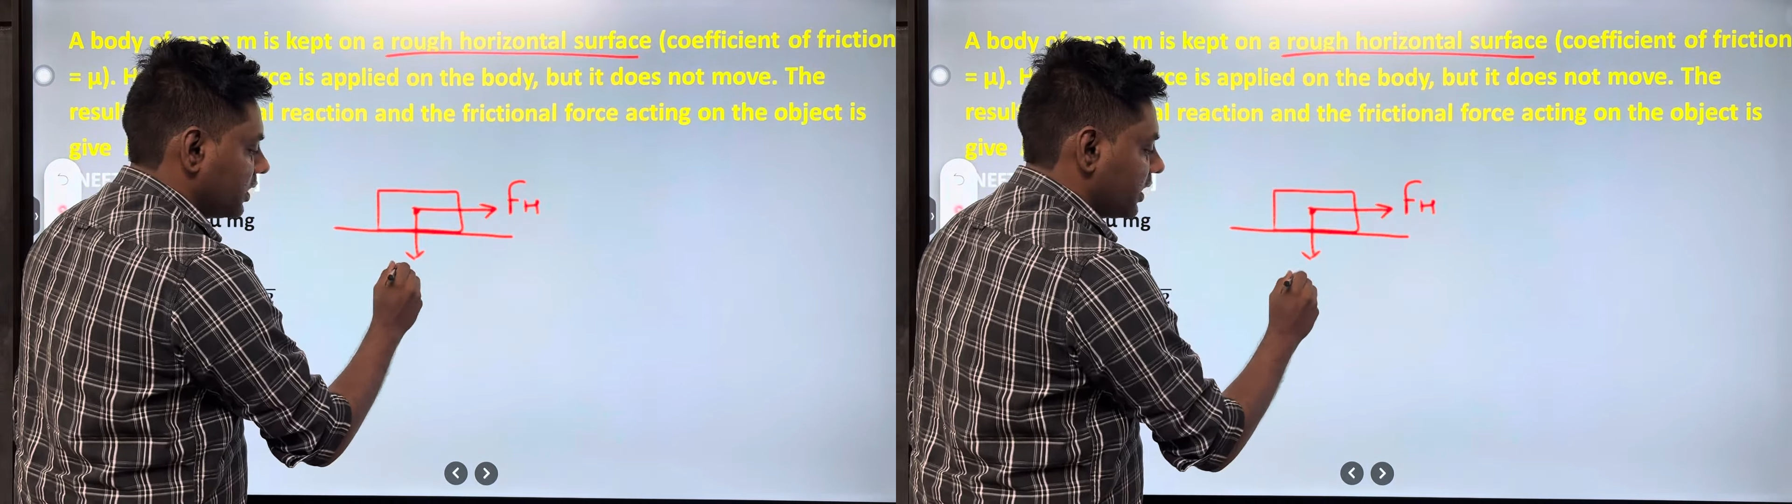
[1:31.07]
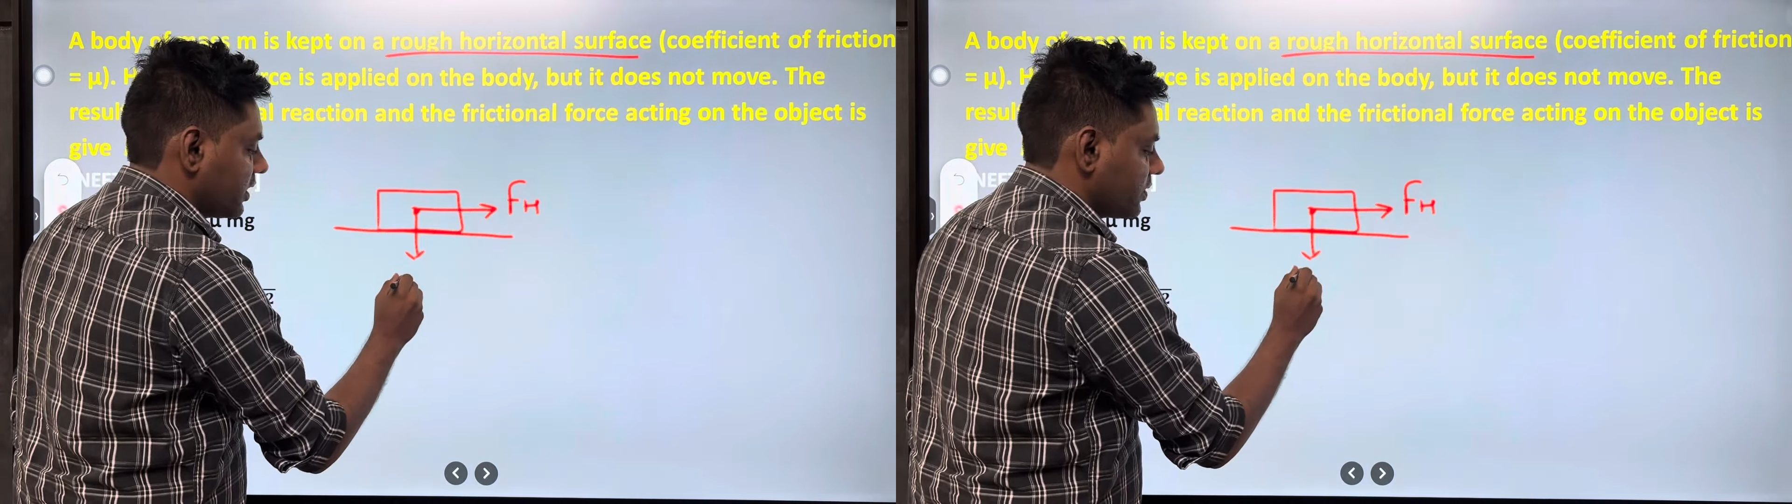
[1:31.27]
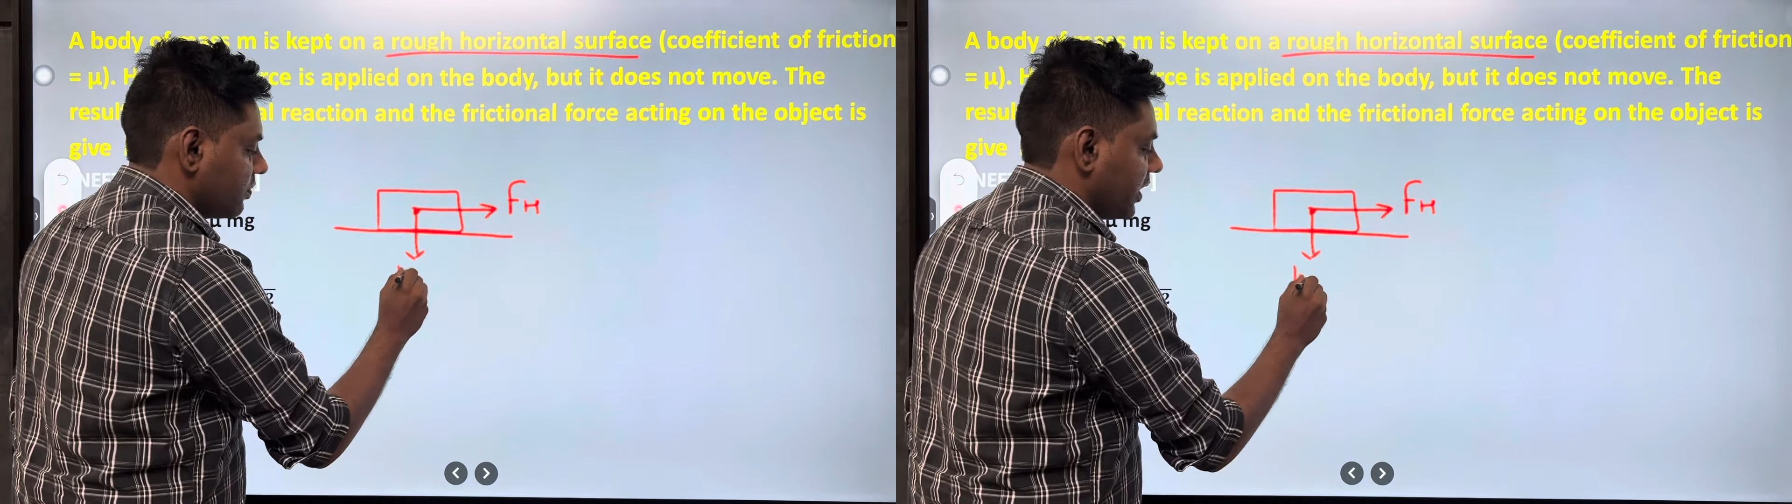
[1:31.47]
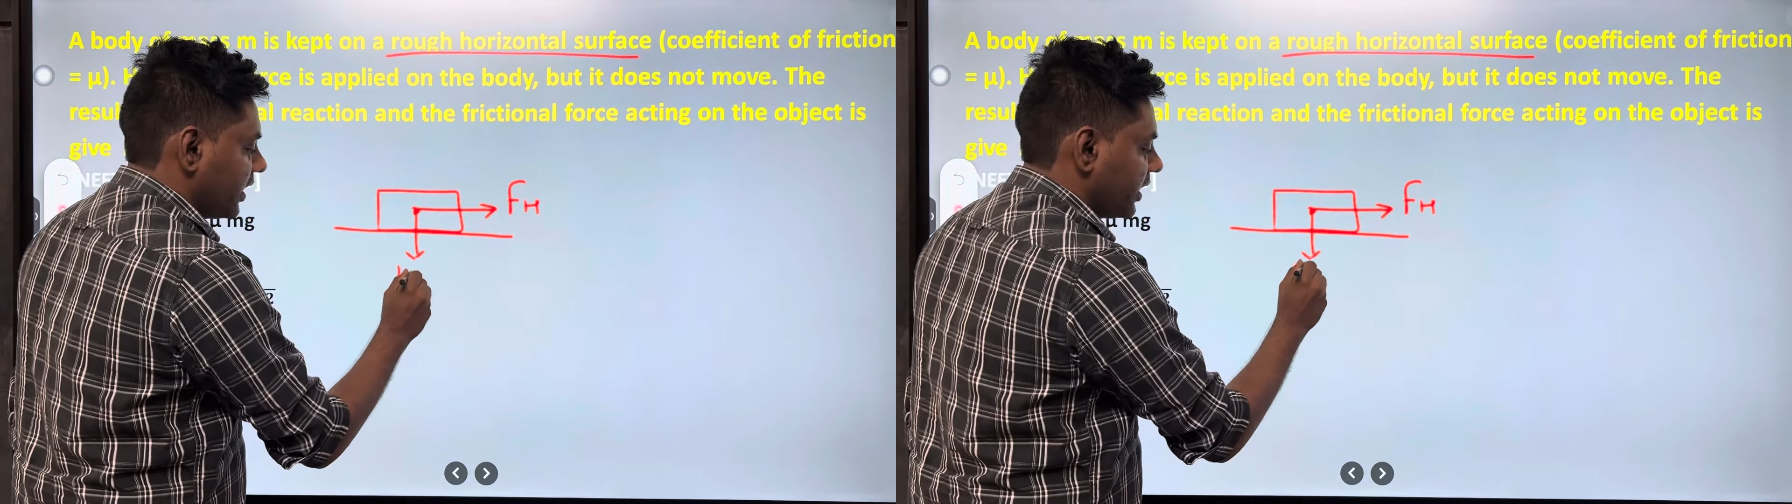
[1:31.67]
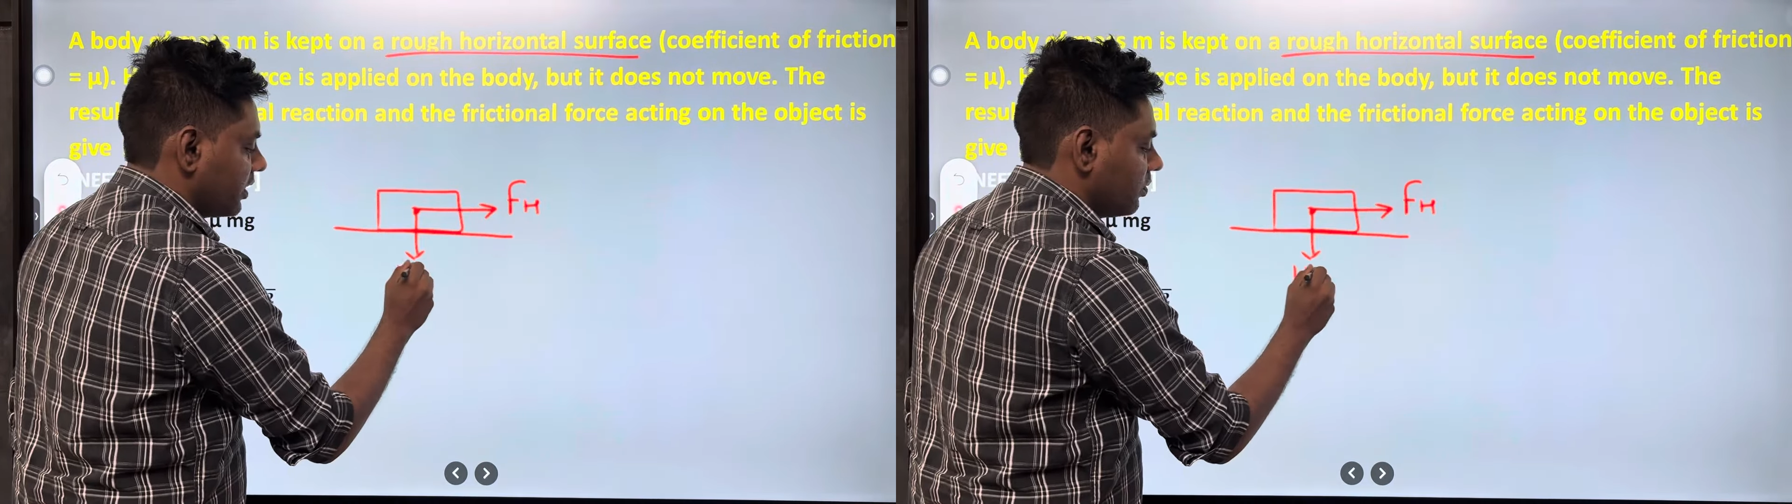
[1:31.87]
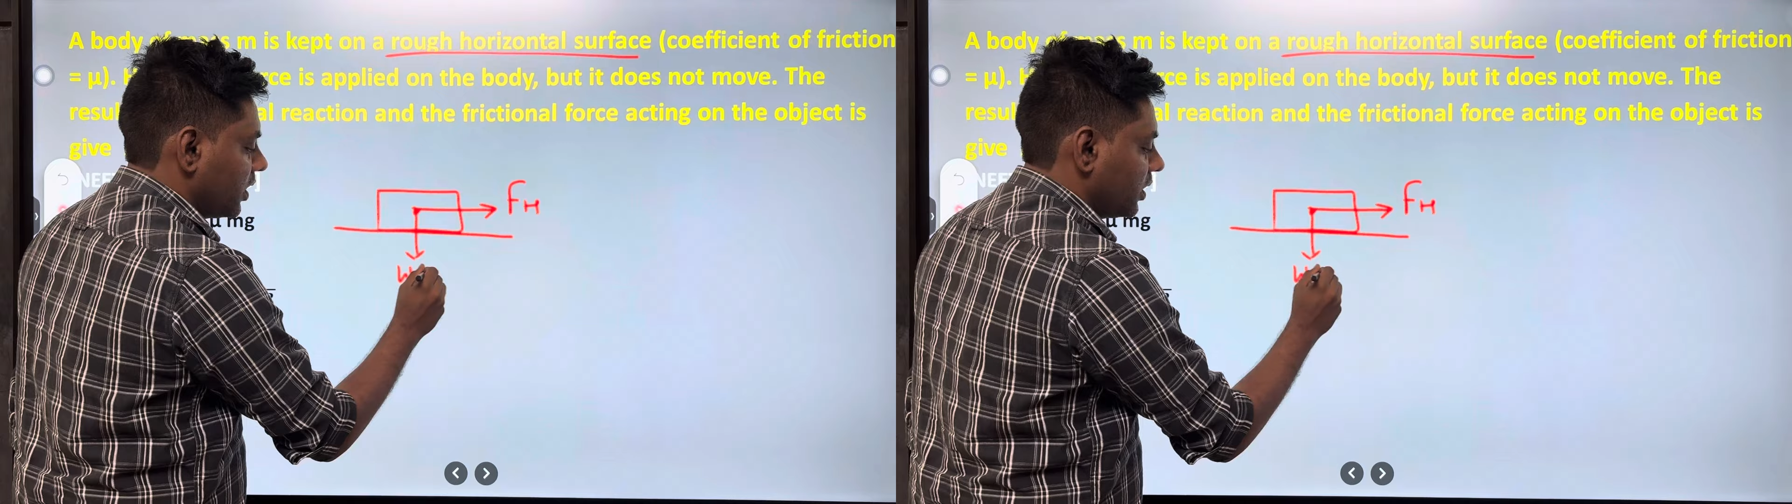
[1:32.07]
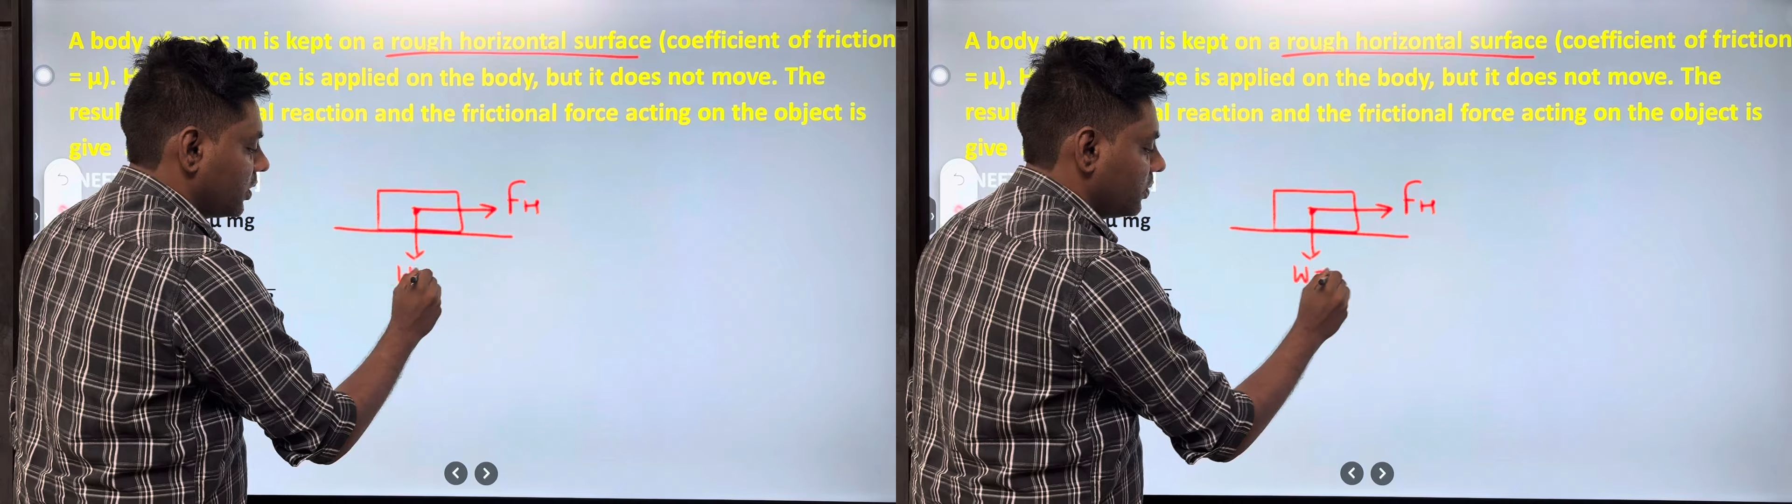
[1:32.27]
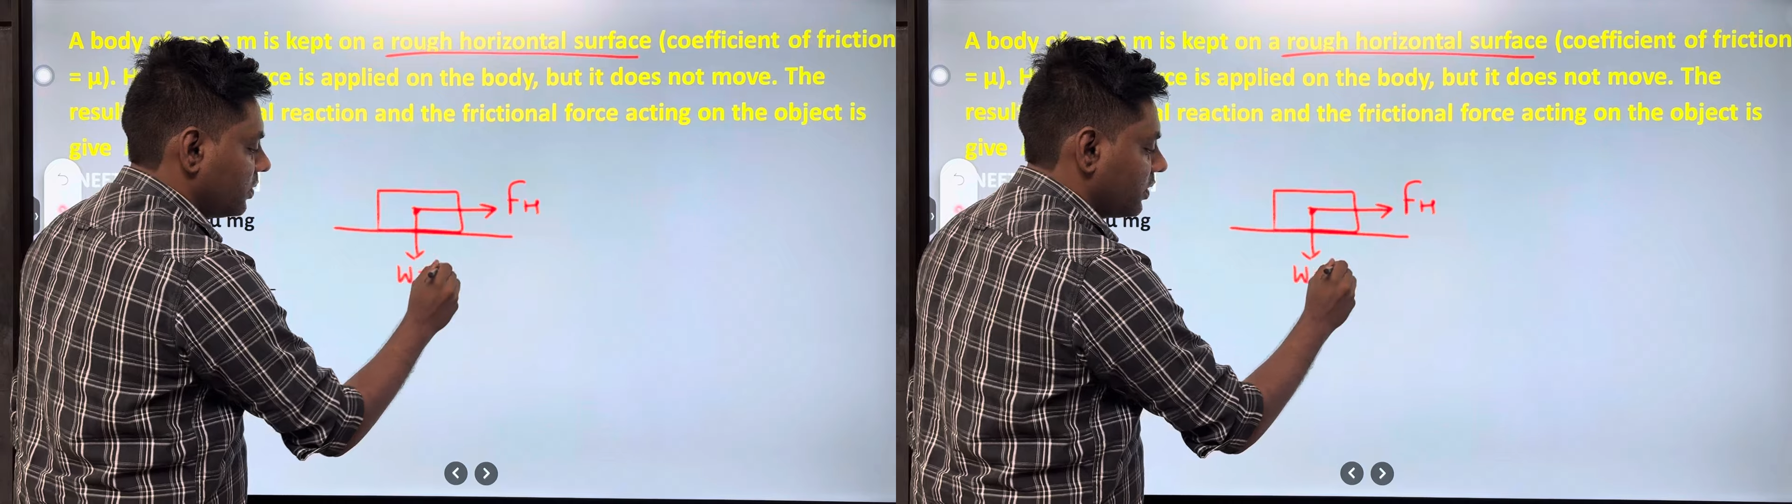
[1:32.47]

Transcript: that is weight equal to